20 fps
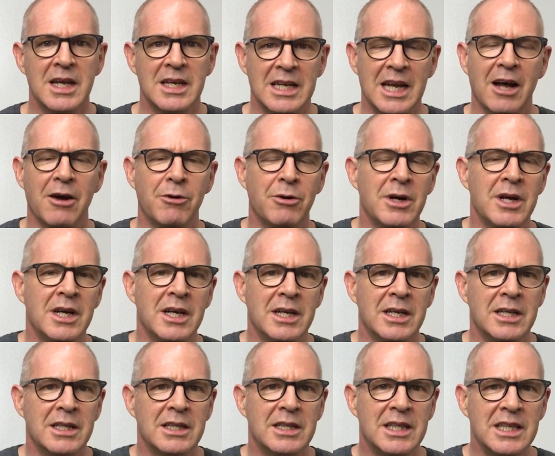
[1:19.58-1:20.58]
Now,
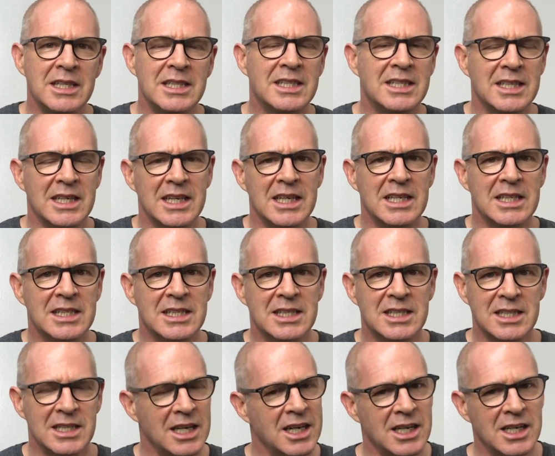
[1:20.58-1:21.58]
this is
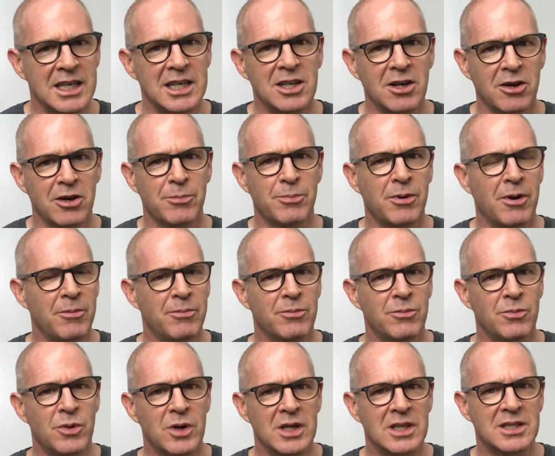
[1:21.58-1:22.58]
certainly not a
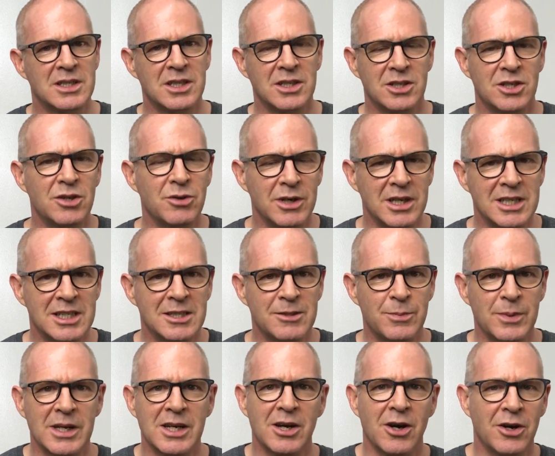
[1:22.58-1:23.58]
problem with
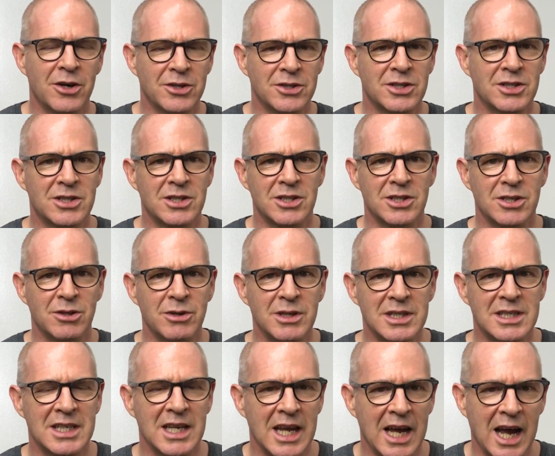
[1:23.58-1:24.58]
Todoist because
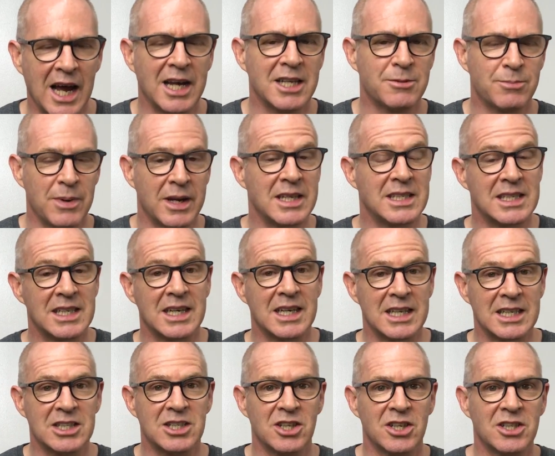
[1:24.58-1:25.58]
Todoist has
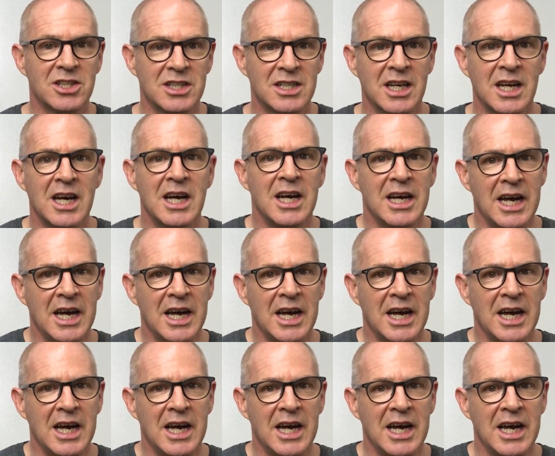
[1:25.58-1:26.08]
basically just